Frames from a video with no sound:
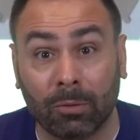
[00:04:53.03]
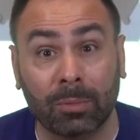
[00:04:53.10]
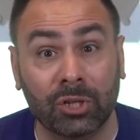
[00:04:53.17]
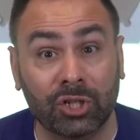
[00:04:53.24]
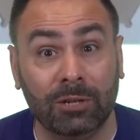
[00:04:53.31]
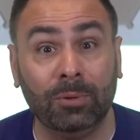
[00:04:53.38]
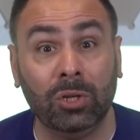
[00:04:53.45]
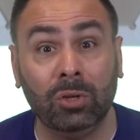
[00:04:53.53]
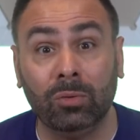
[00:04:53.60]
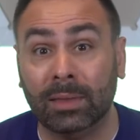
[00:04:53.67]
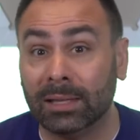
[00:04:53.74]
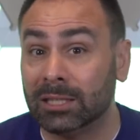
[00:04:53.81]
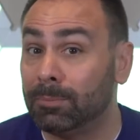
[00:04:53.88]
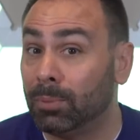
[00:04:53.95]
from a GPU
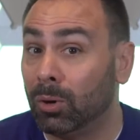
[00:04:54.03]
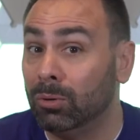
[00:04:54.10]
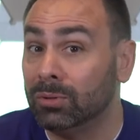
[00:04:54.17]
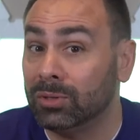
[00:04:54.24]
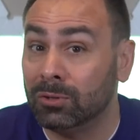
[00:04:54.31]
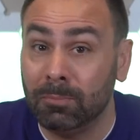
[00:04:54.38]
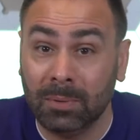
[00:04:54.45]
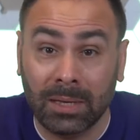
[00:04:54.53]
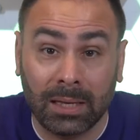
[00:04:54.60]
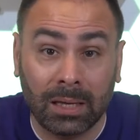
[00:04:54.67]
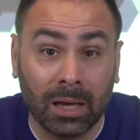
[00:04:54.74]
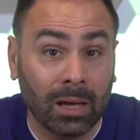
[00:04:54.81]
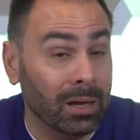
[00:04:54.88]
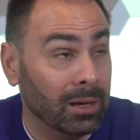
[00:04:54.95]
that's supposed to
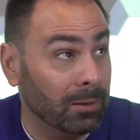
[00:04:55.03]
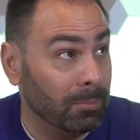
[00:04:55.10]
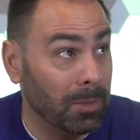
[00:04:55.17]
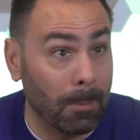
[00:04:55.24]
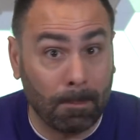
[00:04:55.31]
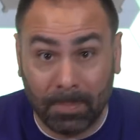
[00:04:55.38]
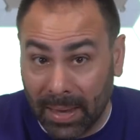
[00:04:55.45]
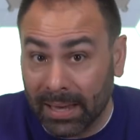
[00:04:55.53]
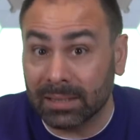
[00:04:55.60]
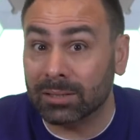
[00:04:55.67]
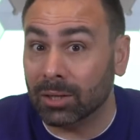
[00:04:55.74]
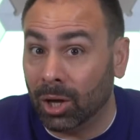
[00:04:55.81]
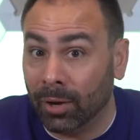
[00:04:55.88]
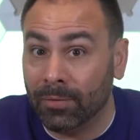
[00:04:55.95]
be the
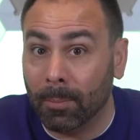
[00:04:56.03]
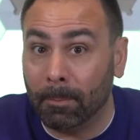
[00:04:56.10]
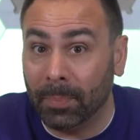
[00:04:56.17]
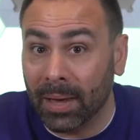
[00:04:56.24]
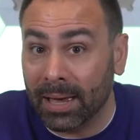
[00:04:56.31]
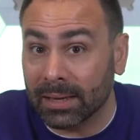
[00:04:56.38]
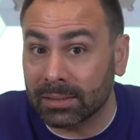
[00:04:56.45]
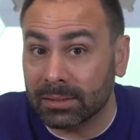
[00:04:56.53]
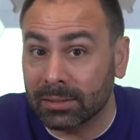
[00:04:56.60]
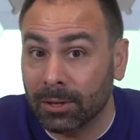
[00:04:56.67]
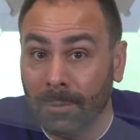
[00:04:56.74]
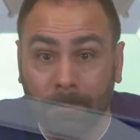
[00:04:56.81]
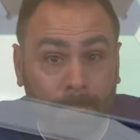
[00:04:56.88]
best of the best.